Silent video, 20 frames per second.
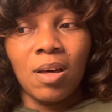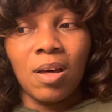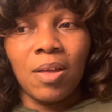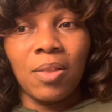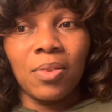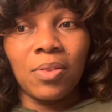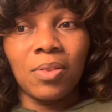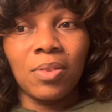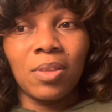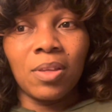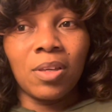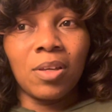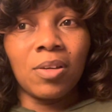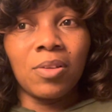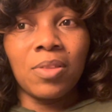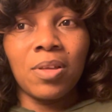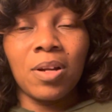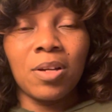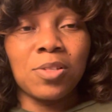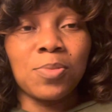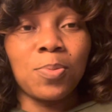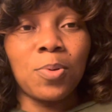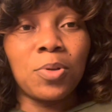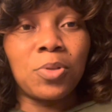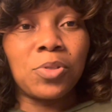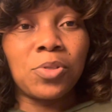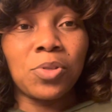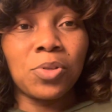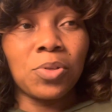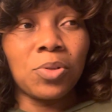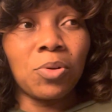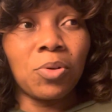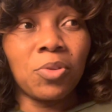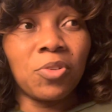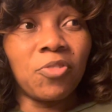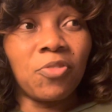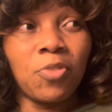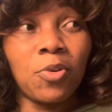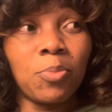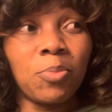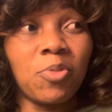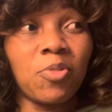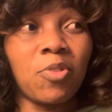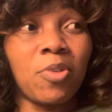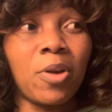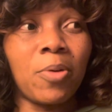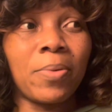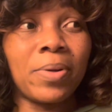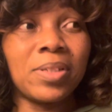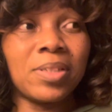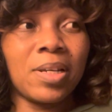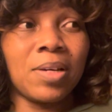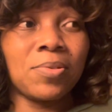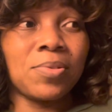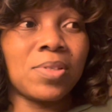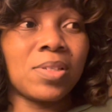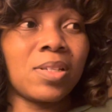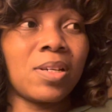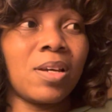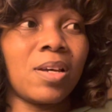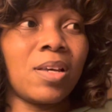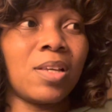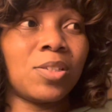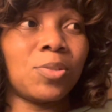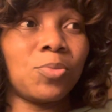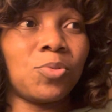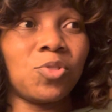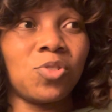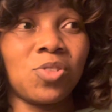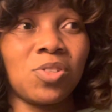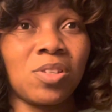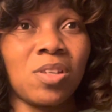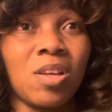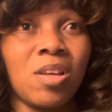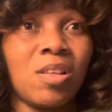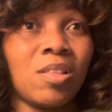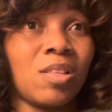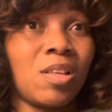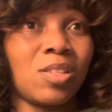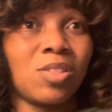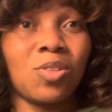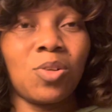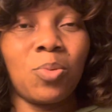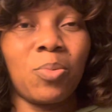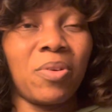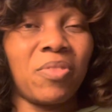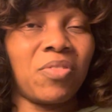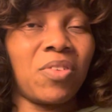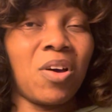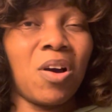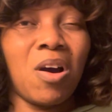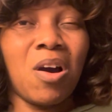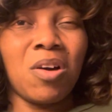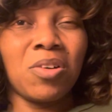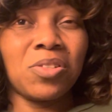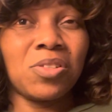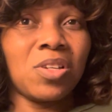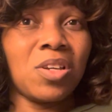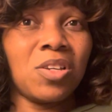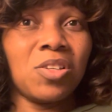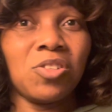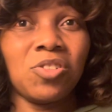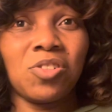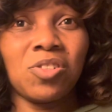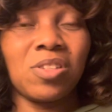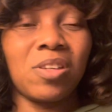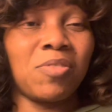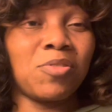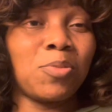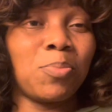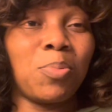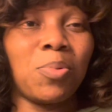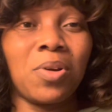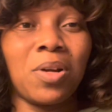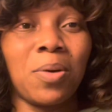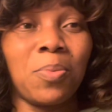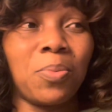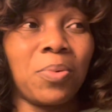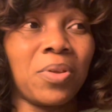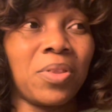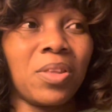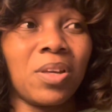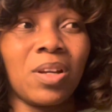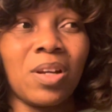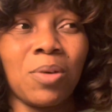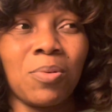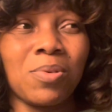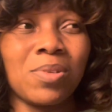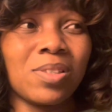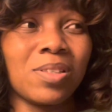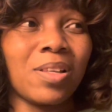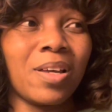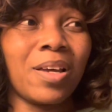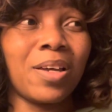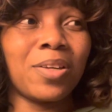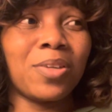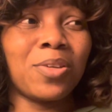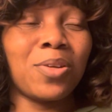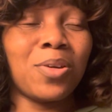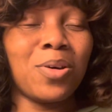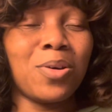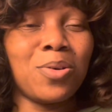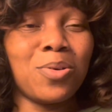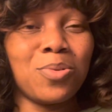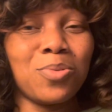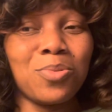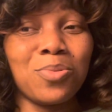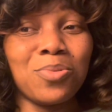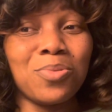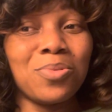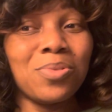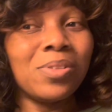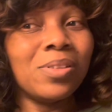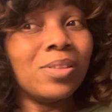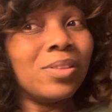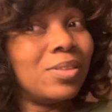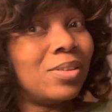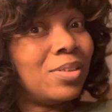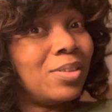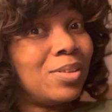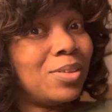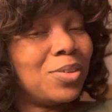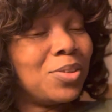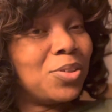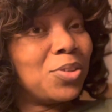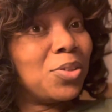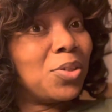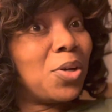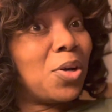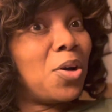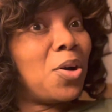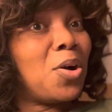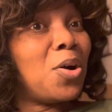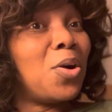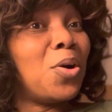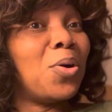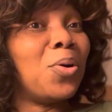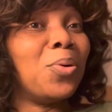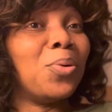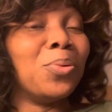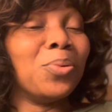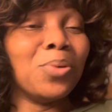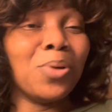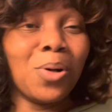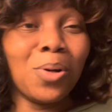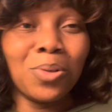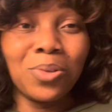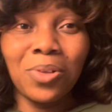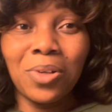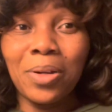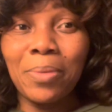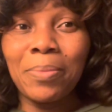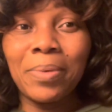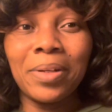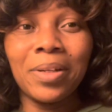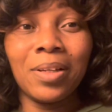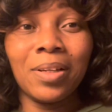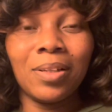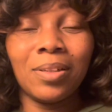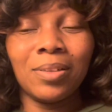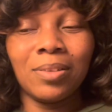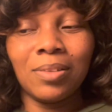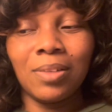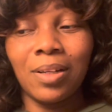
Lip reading: And the girl that I spoke to on the phone before I went downstairs was just, that's all we've got. You just have to put up with it. And I was like, yo, hold on a minute.